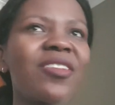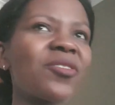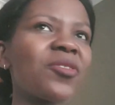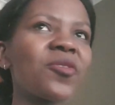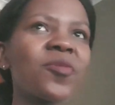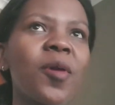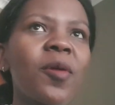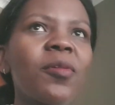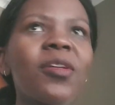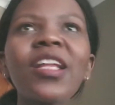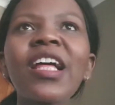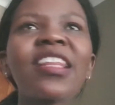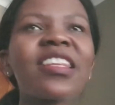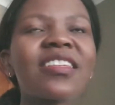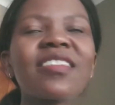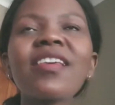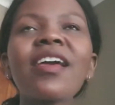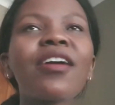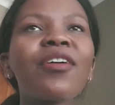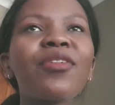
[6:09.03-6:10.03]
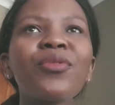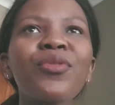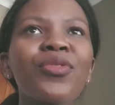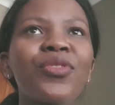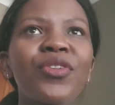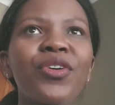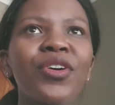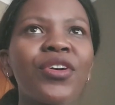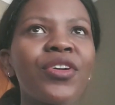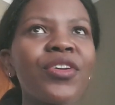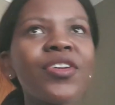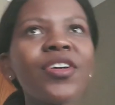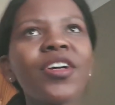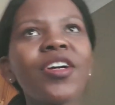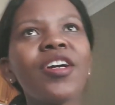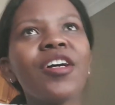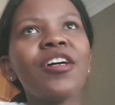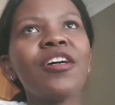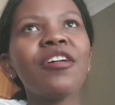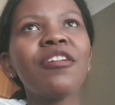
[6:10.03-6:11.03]
This was probably like the second or third
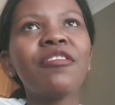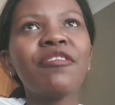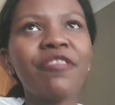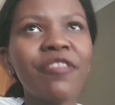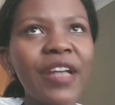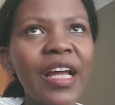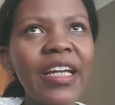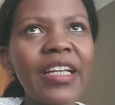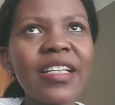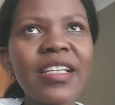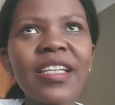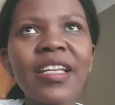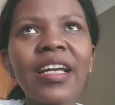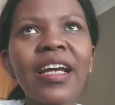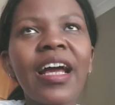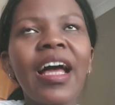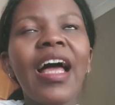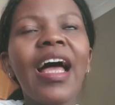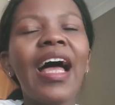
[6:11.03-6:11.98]
flight.